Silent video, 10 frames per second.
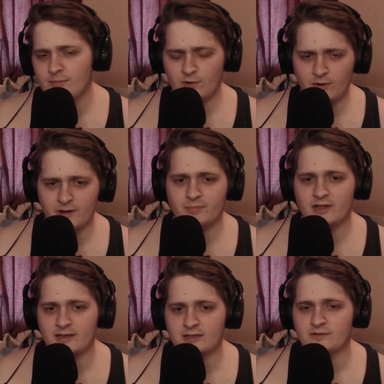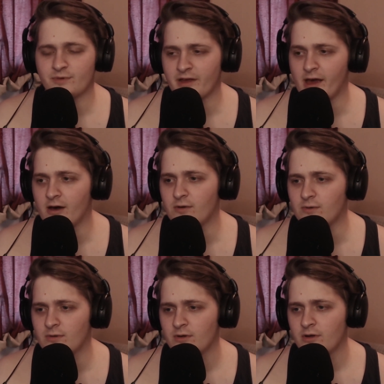quite pleased with how
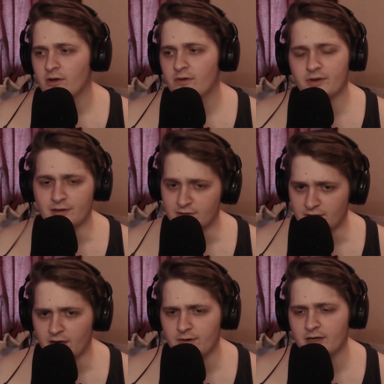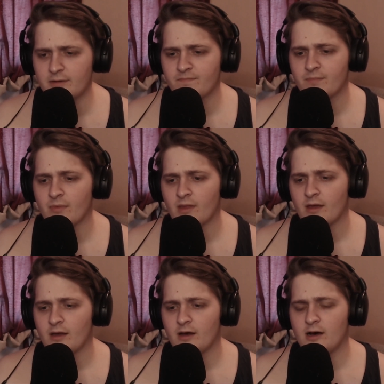things are going.
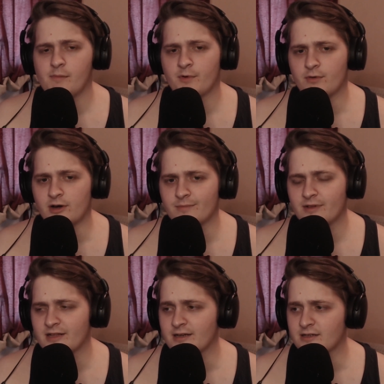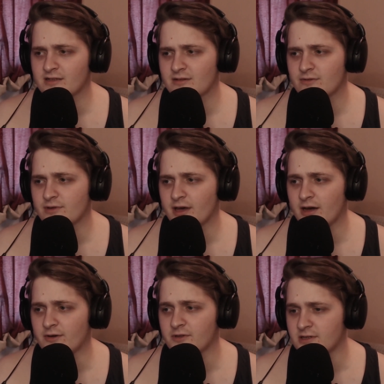I'm quite pleased with
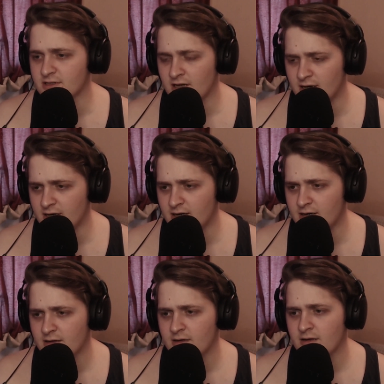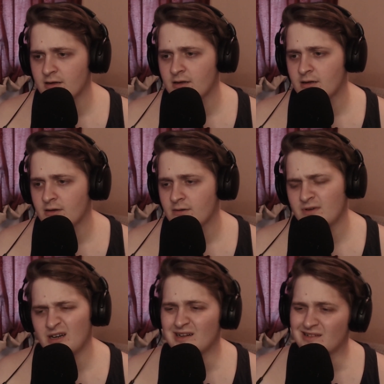how things are.
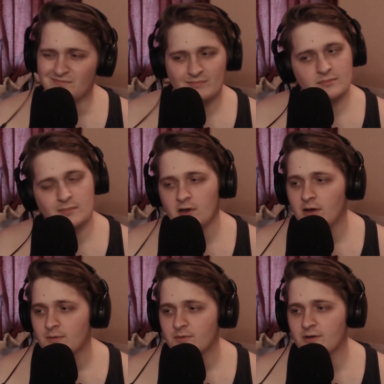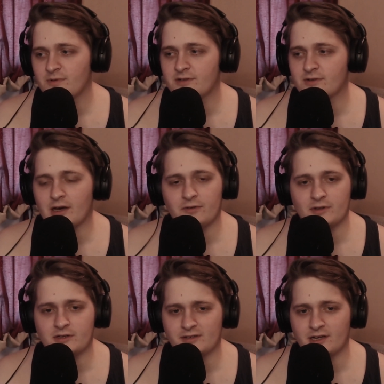Well, quite pleased with how
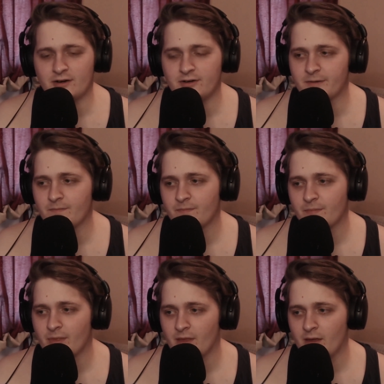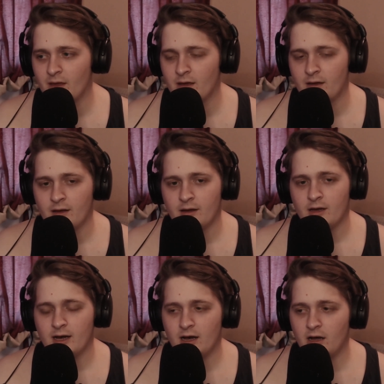things are going.
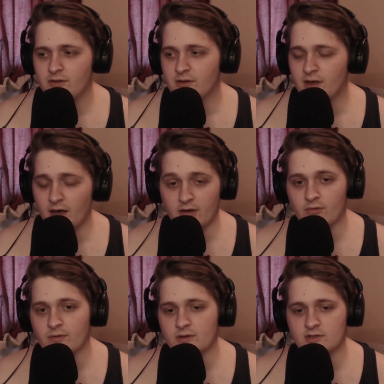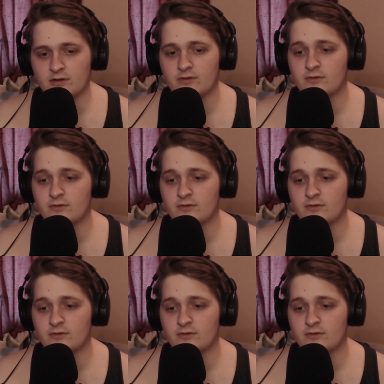And yeah, so